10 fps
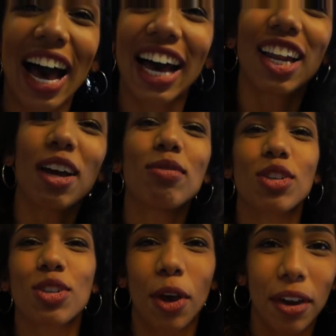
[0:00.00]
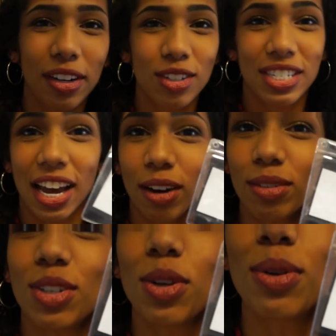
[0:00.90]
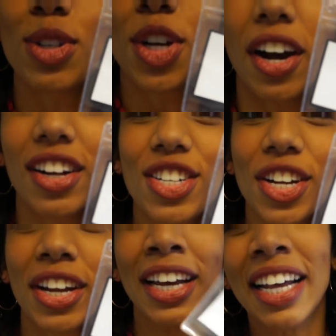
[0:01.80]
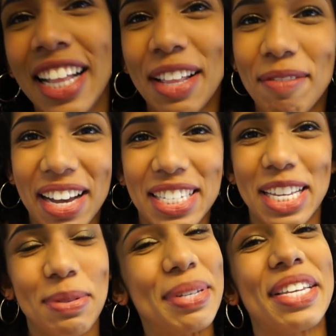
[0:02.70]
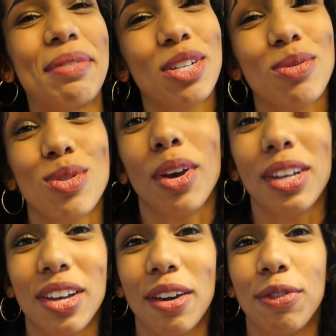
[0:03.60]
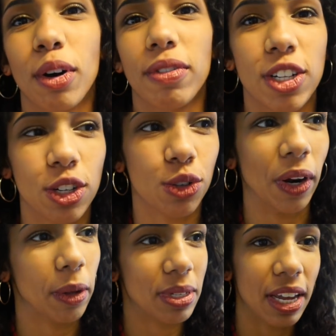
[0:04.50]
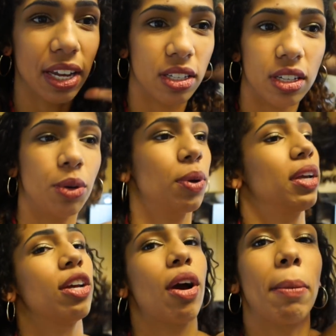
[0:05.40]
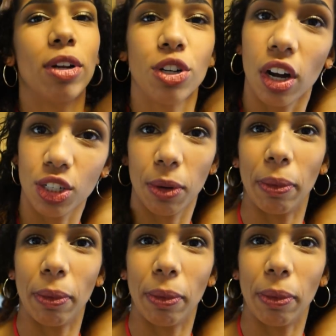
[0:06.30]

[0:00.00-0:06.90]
and I'm just going down to judge Mass S V C, which I'm so excited for. I've literally just run upstairs to quickly grab my charger,